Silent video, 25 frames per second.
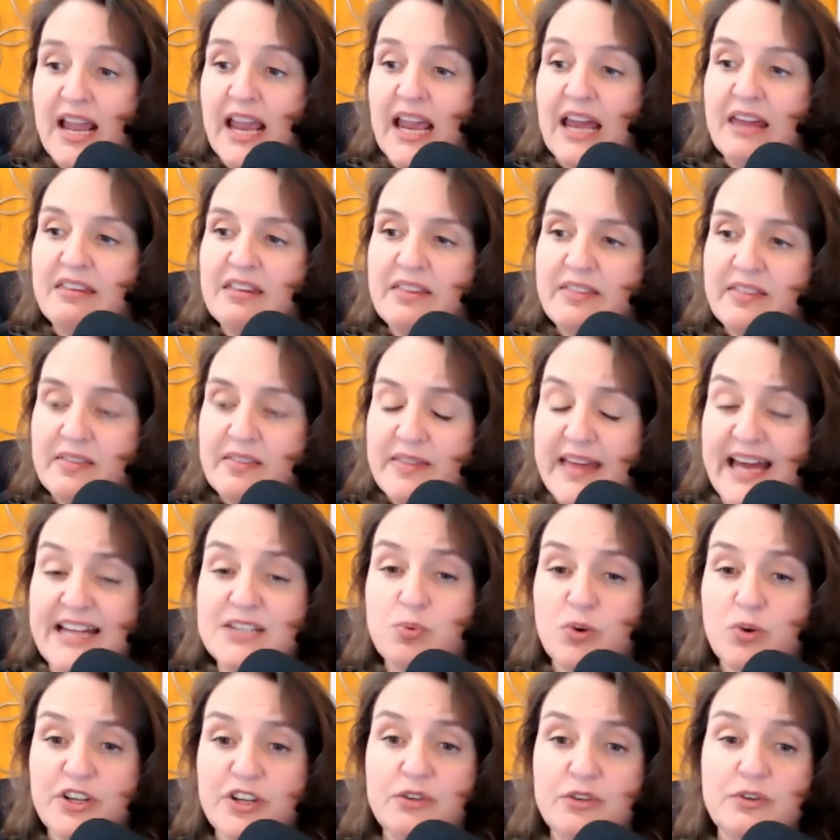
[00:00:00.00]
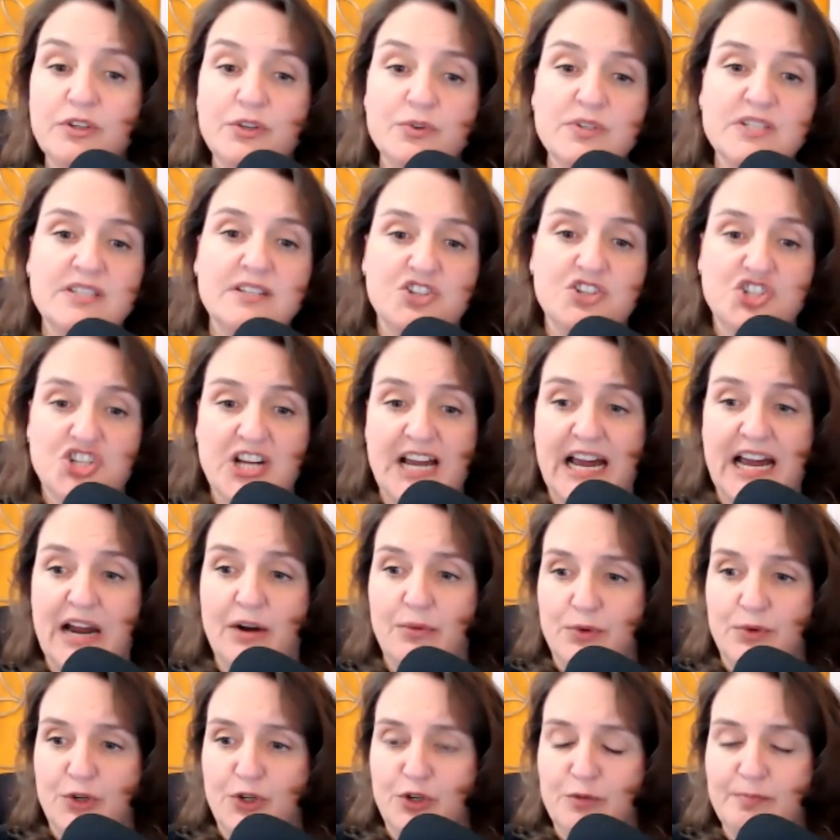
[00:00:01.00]
and then that's where you use the
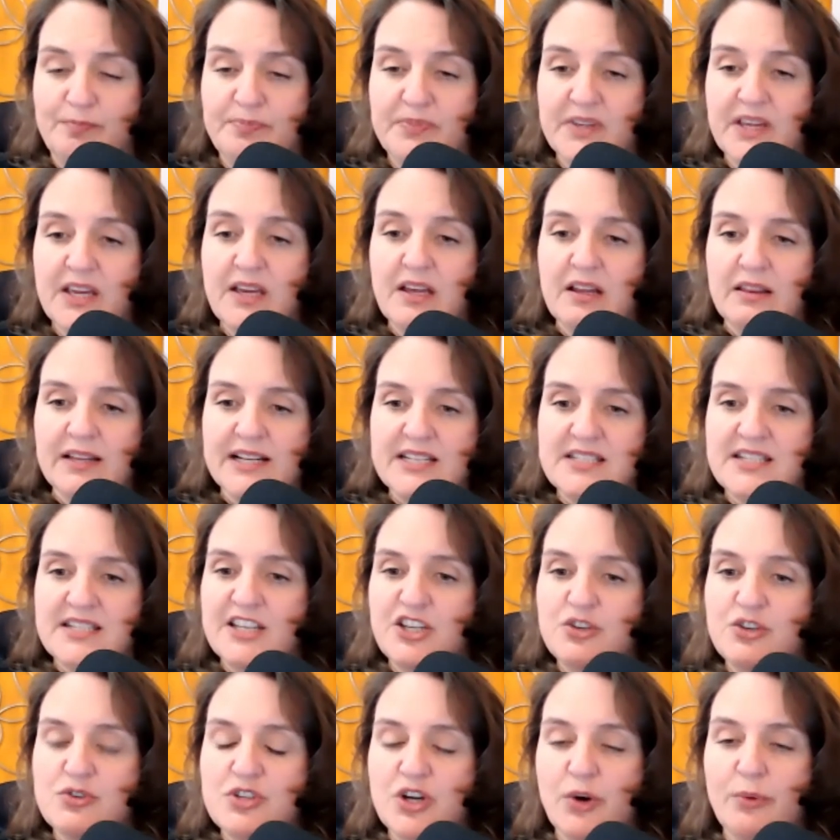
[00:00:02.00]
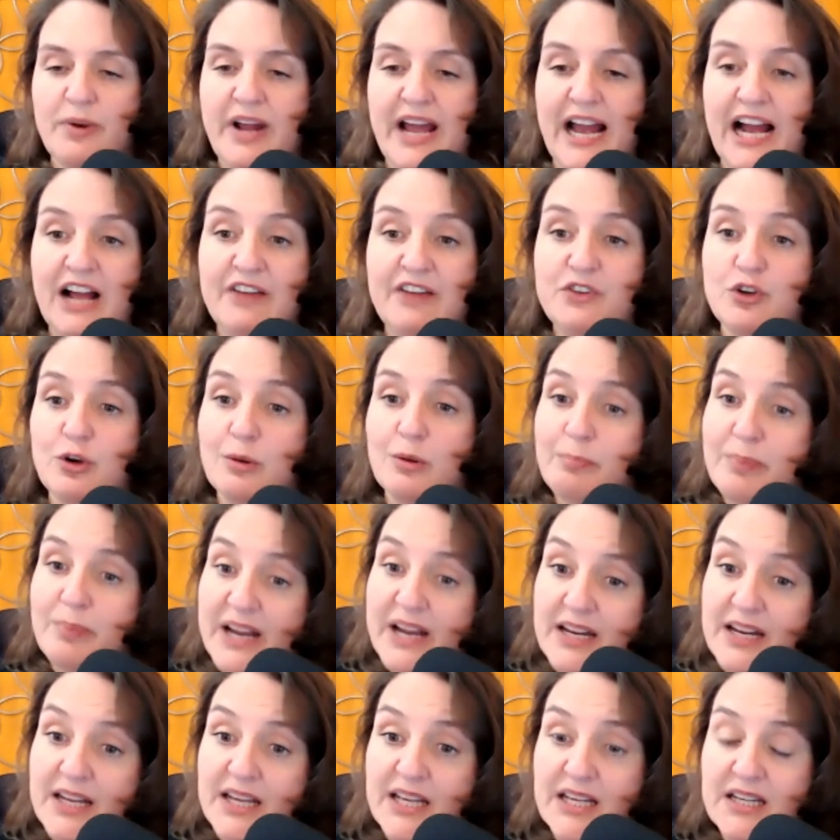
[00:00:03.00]
chat room let's say you don't have your
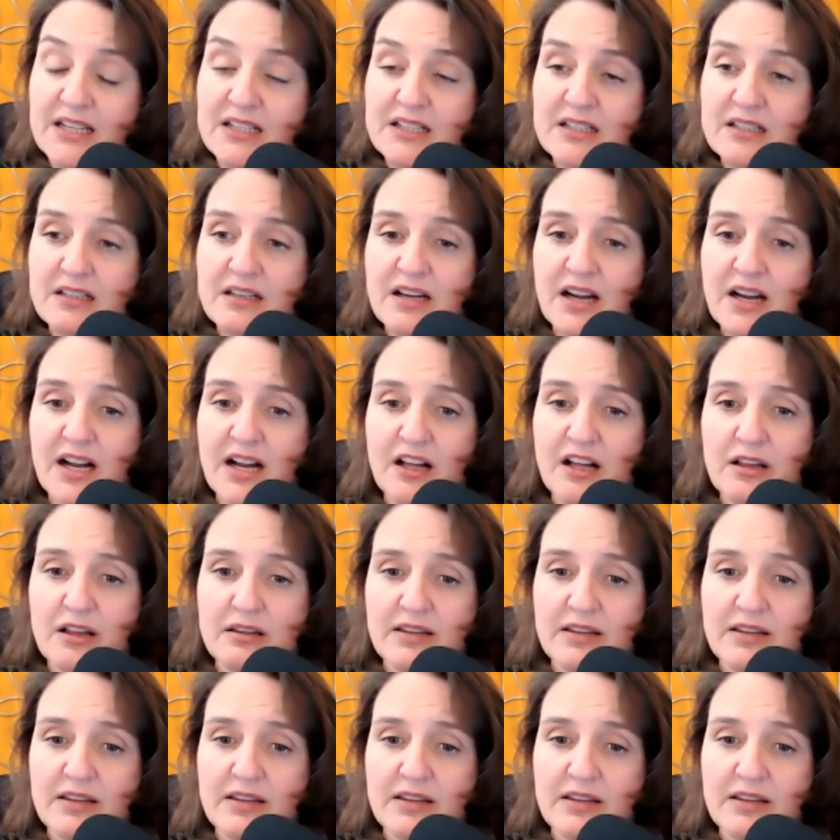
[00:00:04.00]
buddy uh,